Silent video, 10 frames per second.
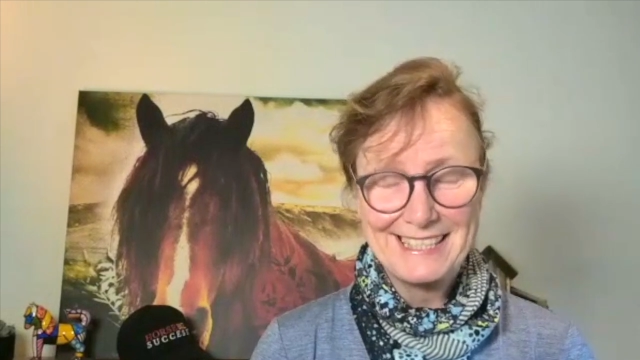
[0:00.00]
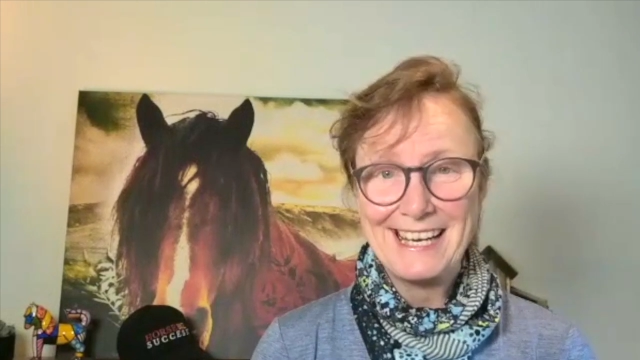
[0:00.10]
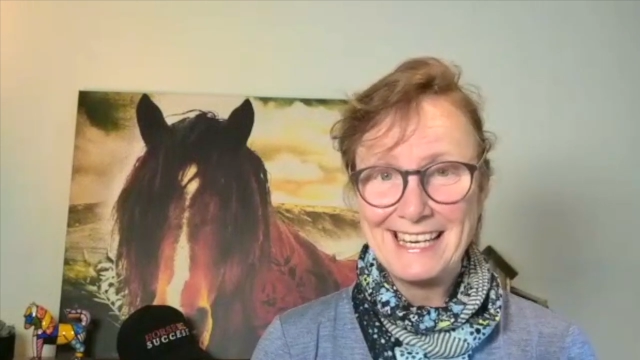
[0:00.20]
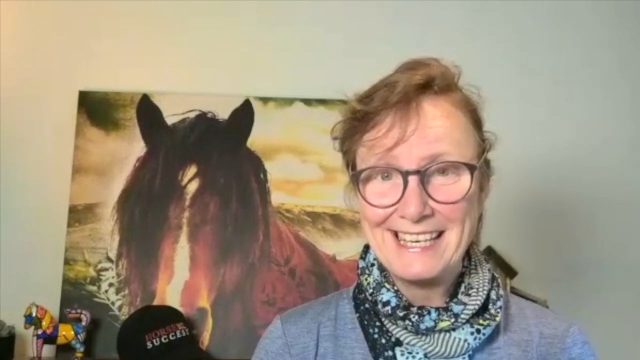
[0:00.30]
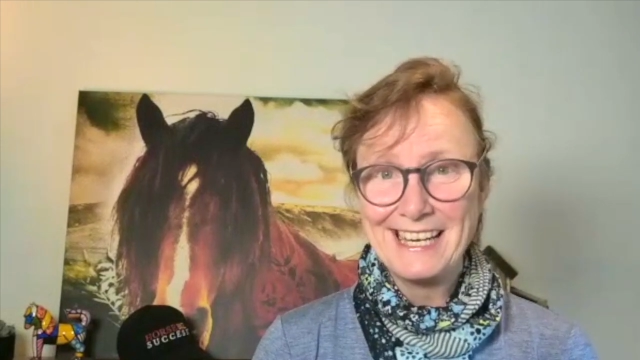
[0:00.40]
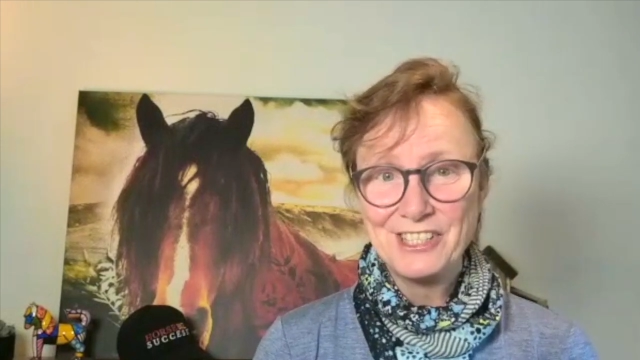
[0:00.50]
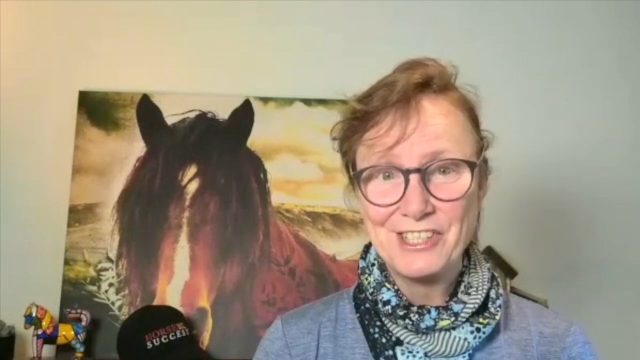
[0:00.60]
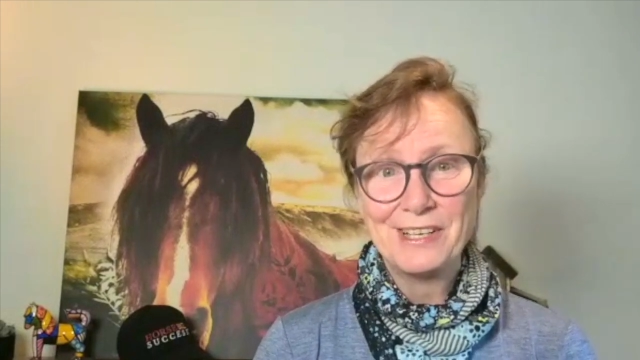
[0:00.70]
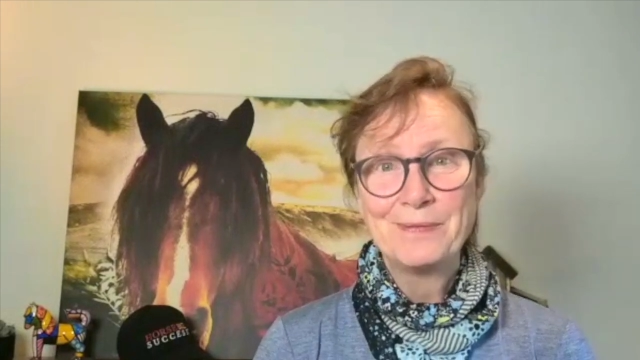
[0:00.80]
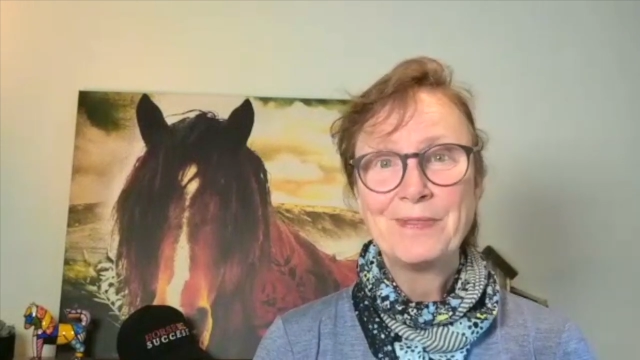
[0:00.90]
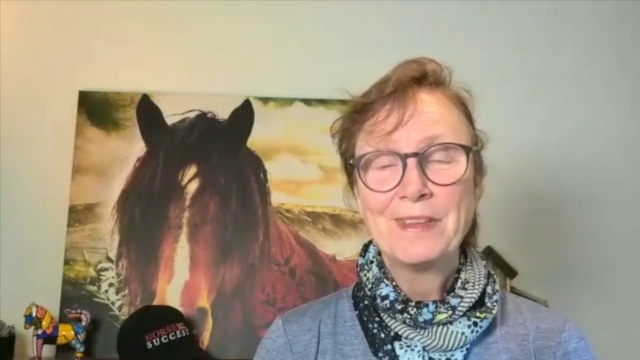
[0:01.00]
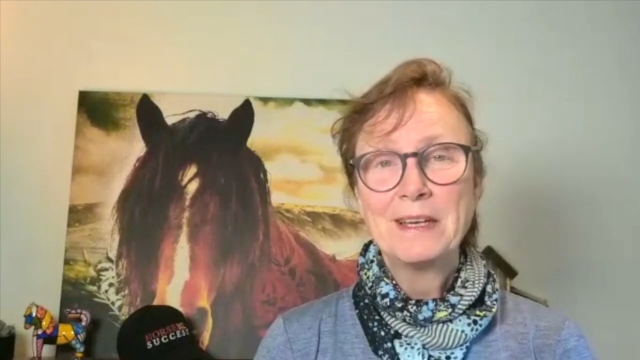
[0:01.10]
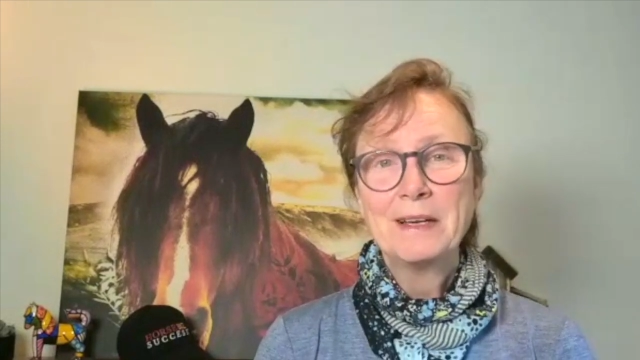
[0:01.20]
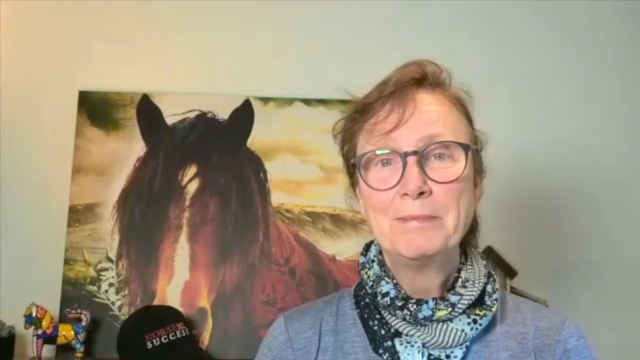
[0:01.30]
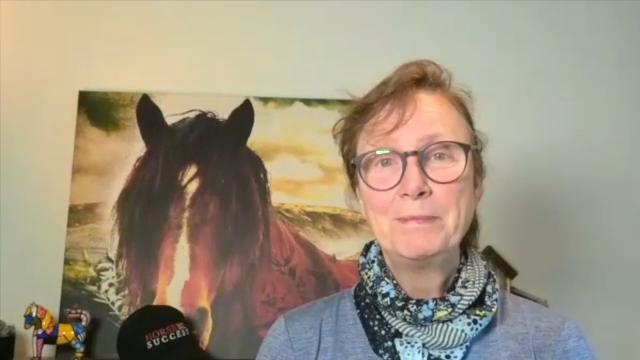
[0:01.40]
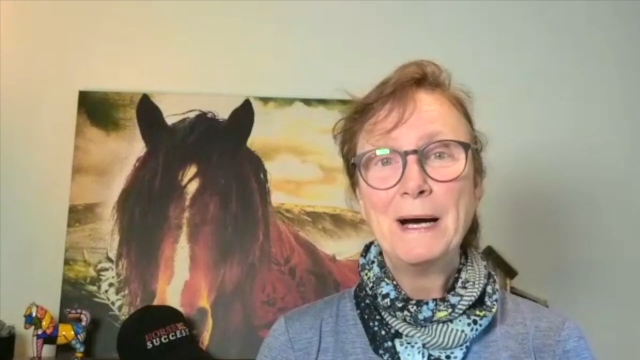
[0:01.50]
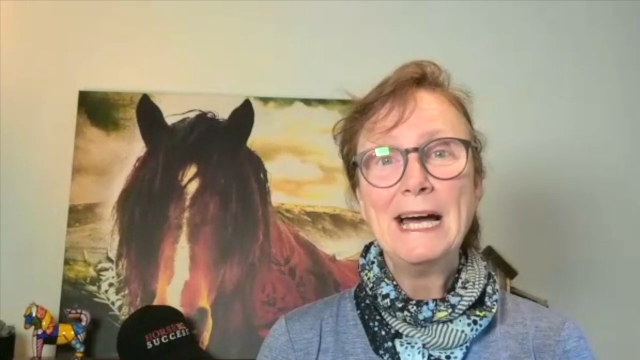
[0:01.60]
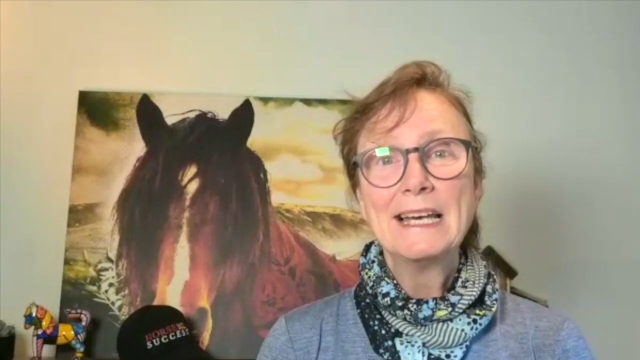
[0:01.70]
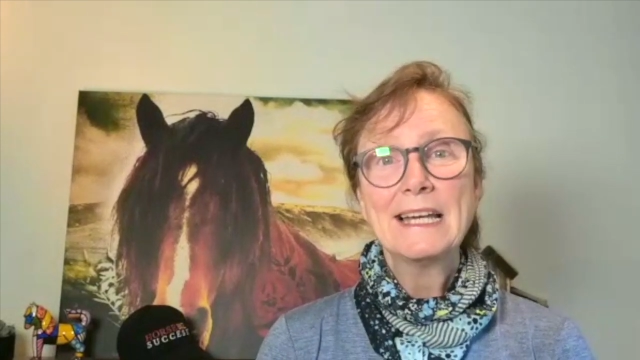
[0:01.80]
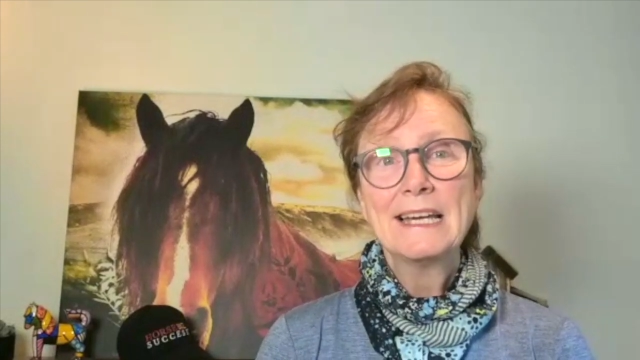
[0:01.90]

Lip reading: I get you. But